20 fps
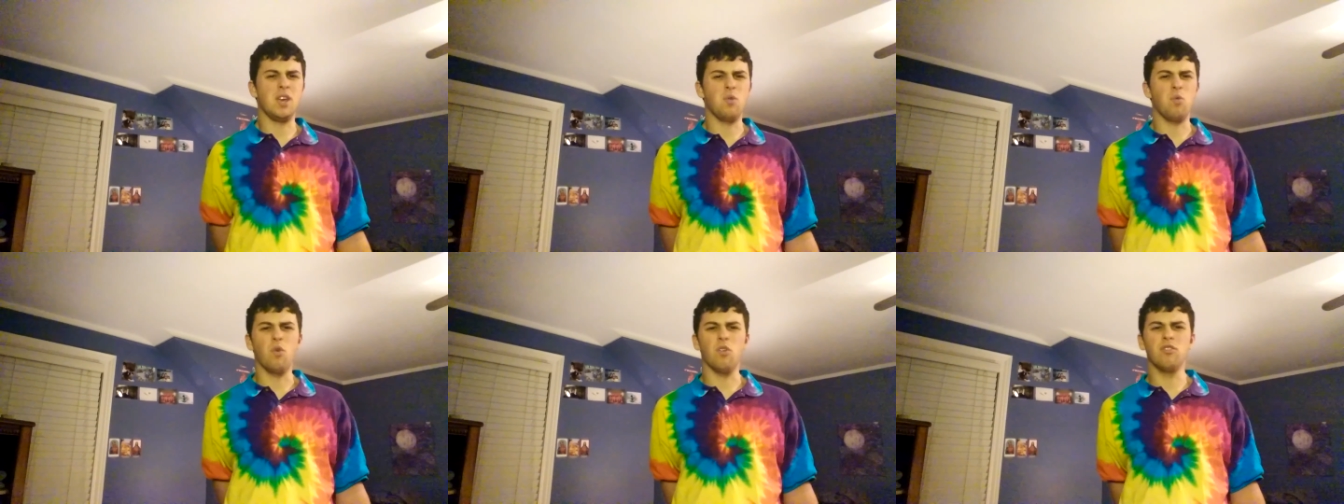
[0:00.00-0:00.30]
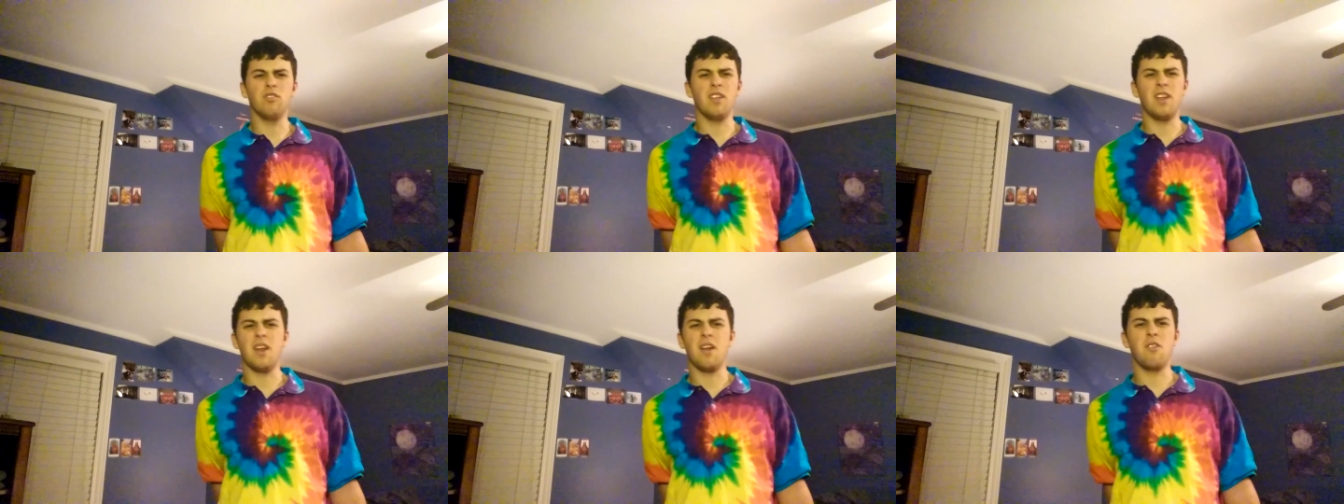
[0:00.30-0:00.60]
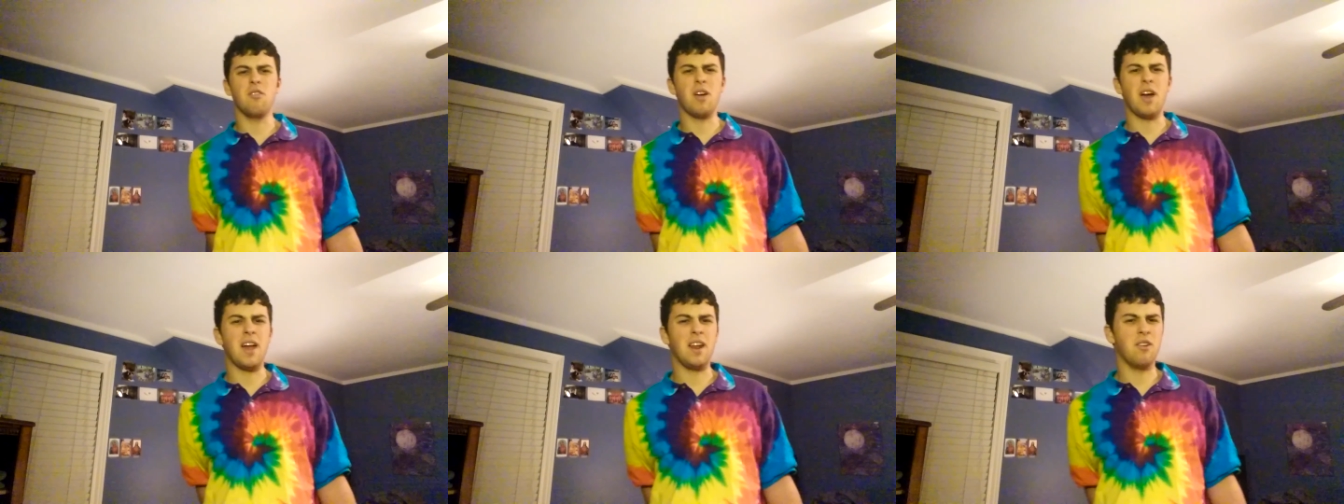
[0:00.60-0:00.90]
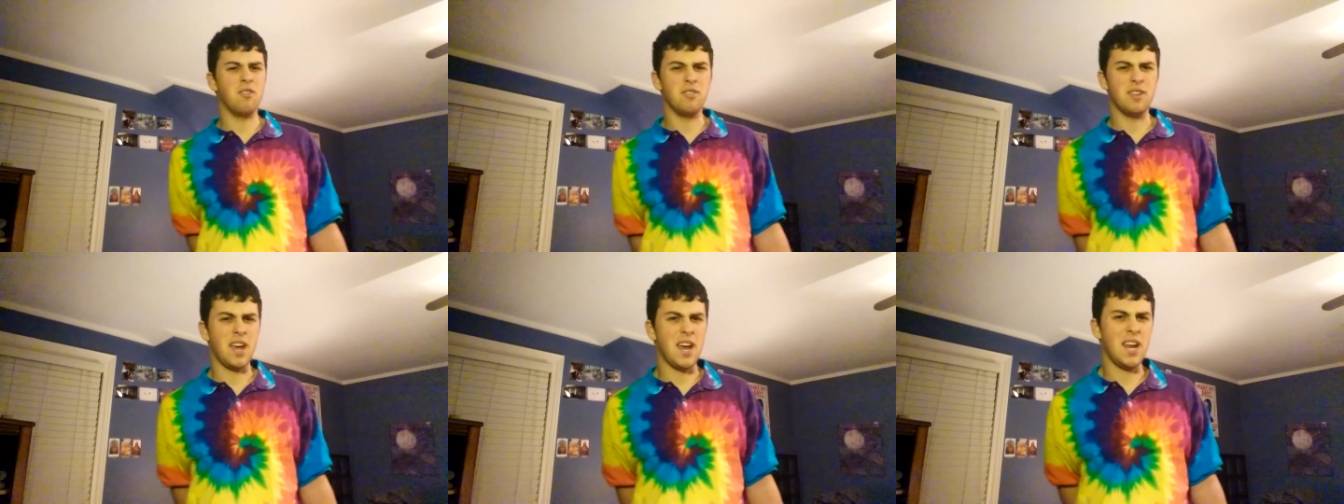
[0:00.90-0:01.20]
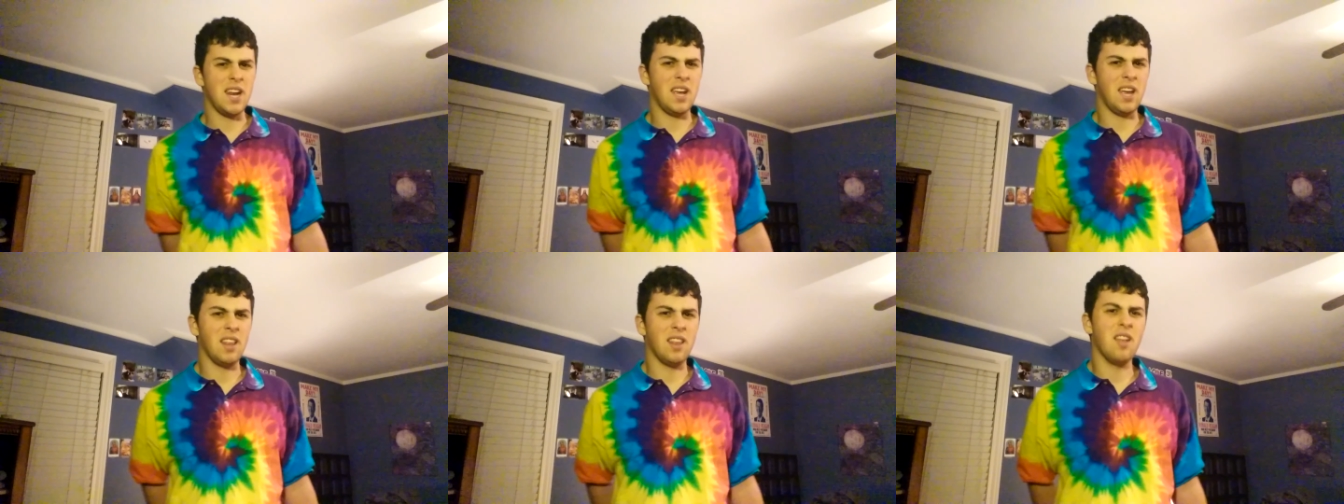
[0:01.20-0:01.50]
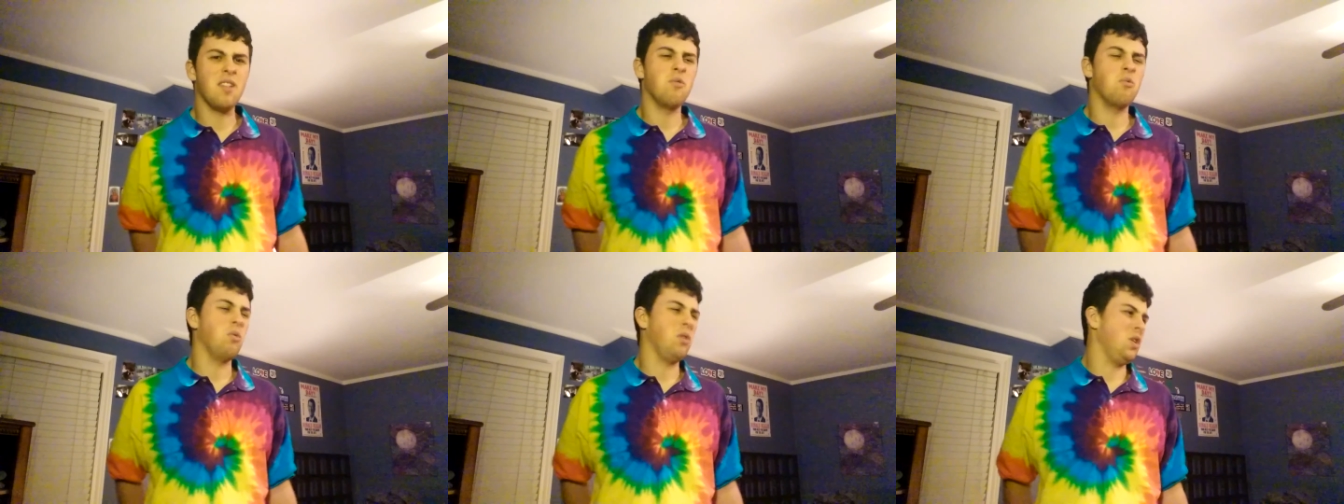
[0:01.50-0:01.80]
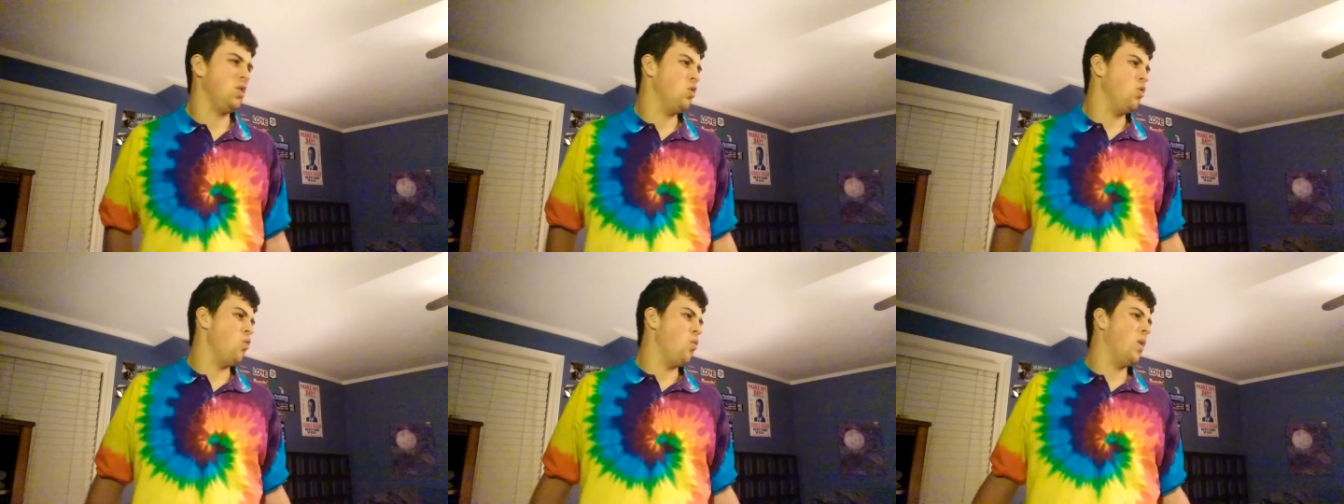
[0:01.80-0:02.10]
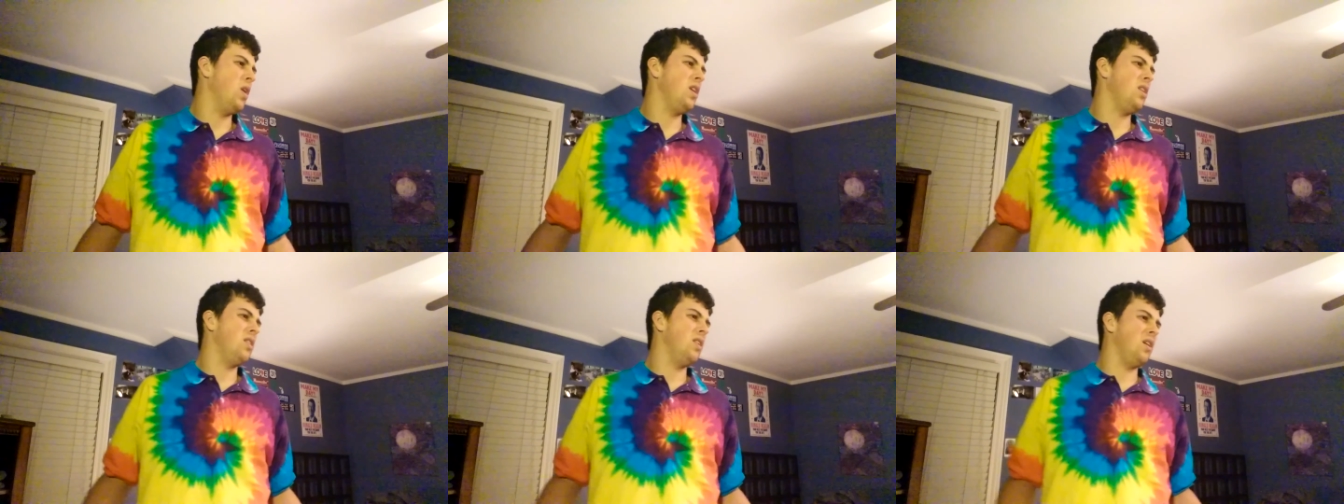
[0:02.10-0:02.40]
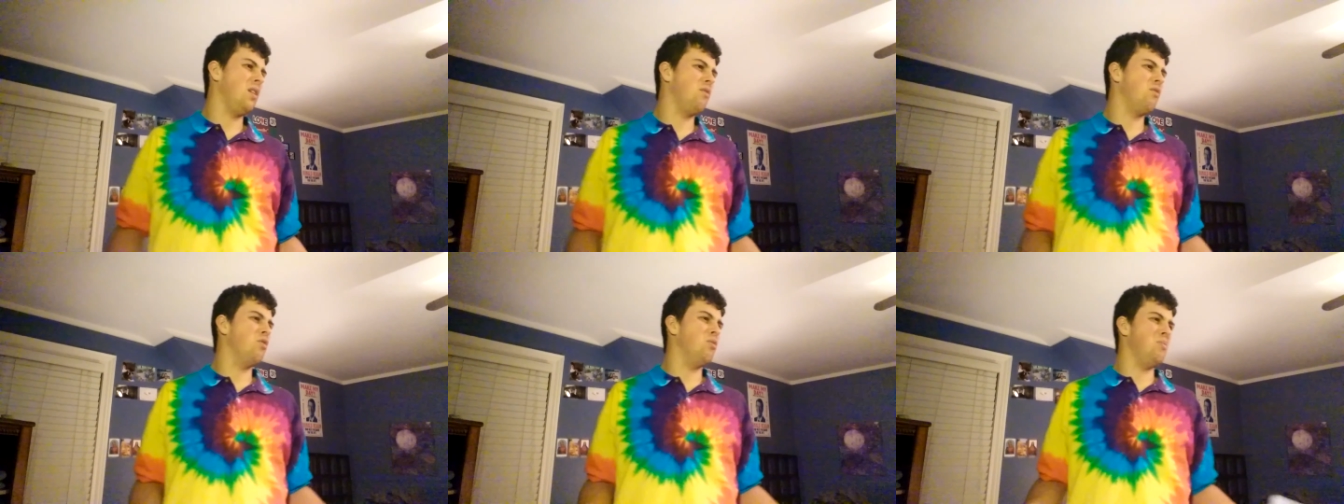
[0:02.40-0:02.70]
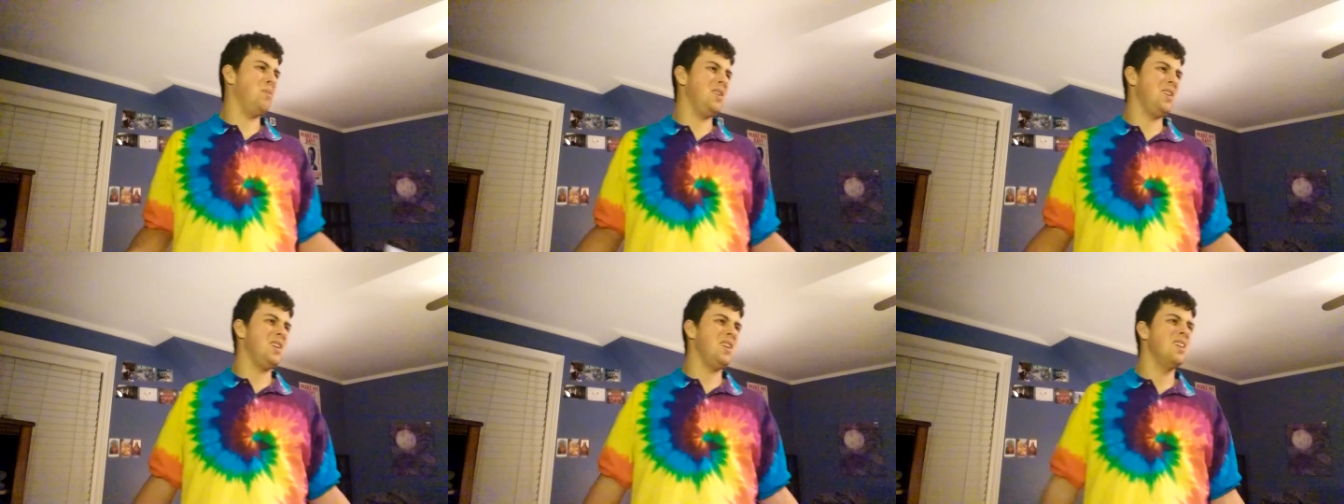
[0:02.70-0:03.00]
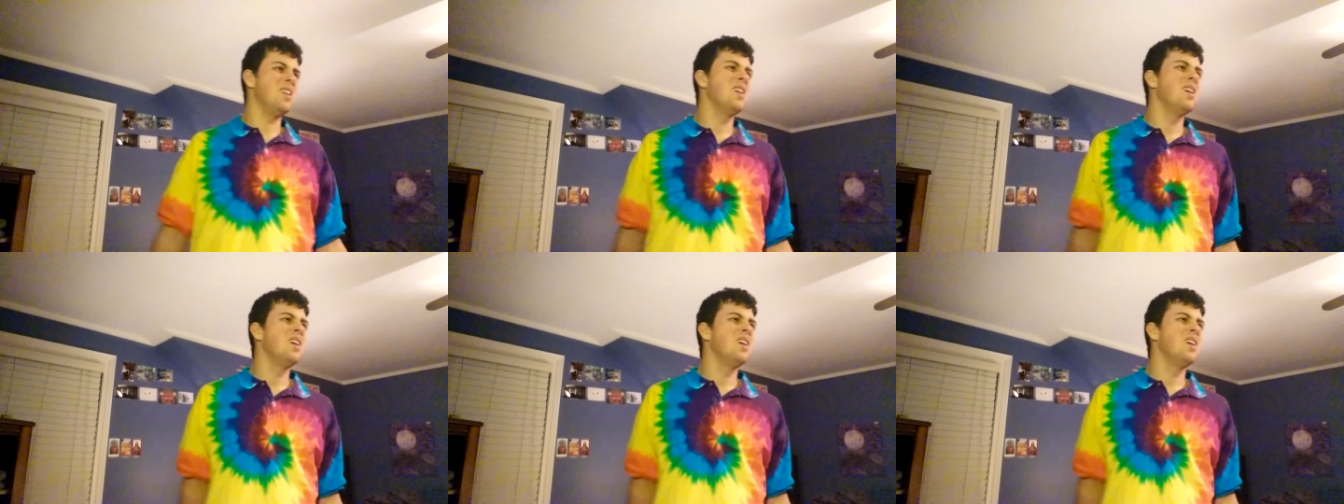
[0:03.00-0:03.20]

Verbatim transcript: It wasn't entertaining. It didn't really do anything for me